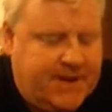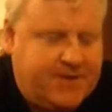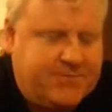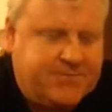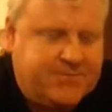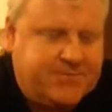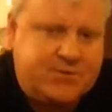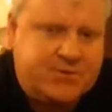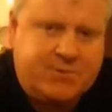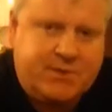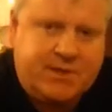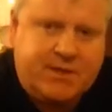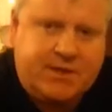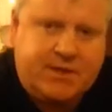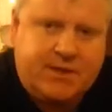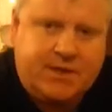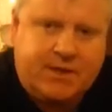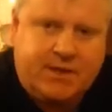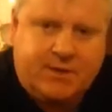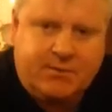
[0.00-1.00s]
Aftus
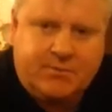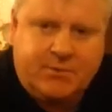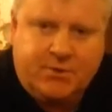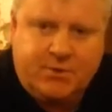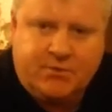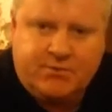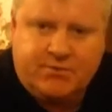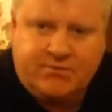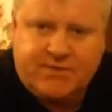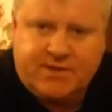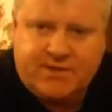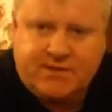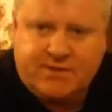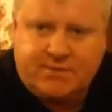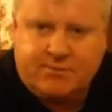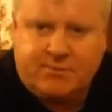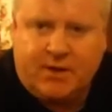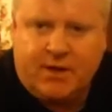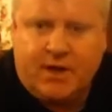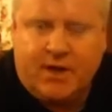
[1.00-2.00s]
being a move
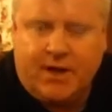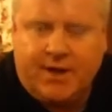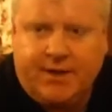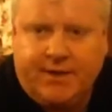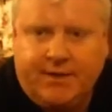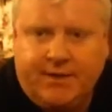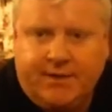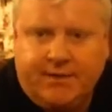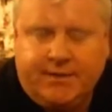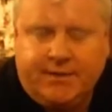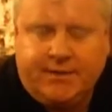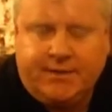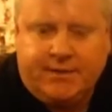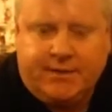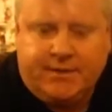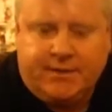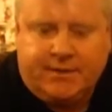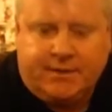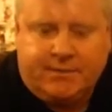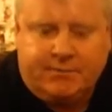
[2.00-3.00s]
invented by,
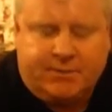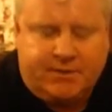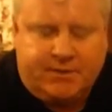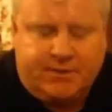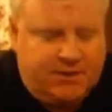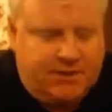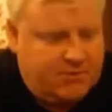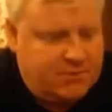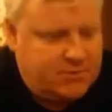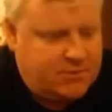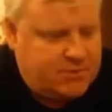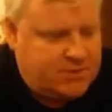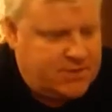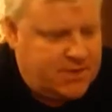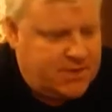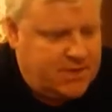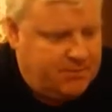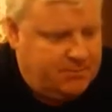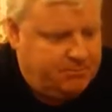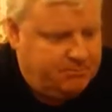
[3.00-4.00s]
I believe it
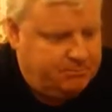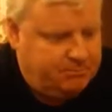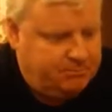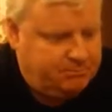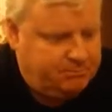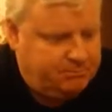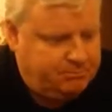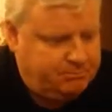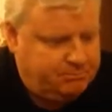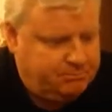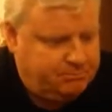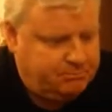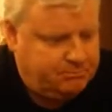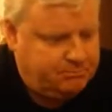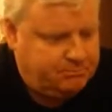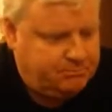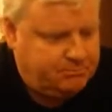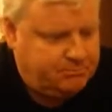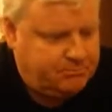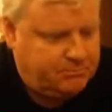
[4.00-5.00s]
was, it
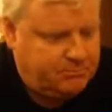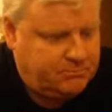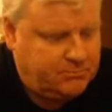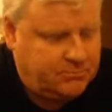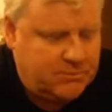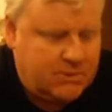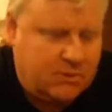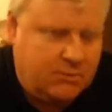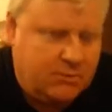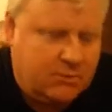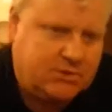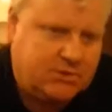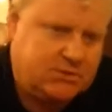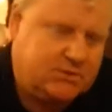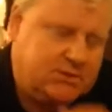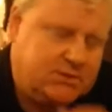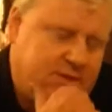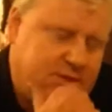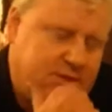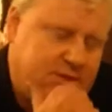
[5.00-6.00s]

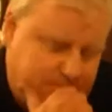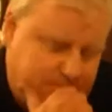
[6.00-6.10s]
wasn't